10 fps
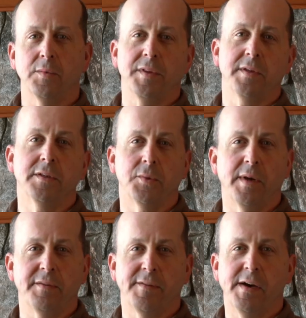within
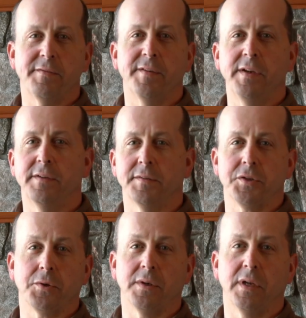25 feet of the
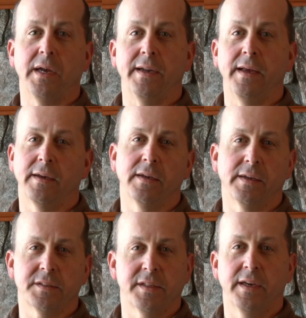shoreline and can
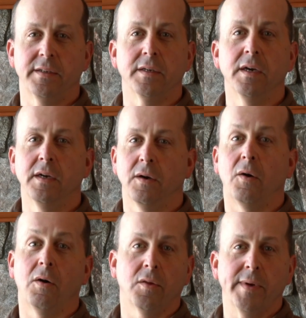extend
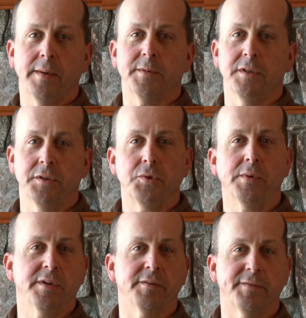all the way up to the
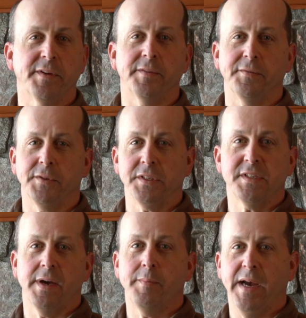250-foot
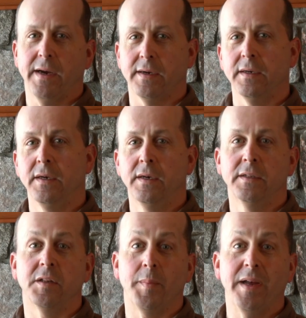setback,
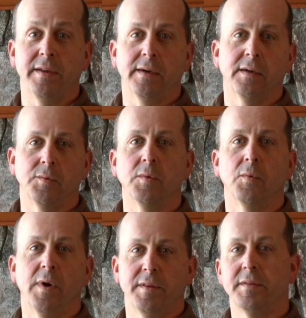depending on
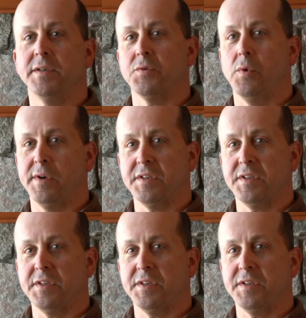whether there's water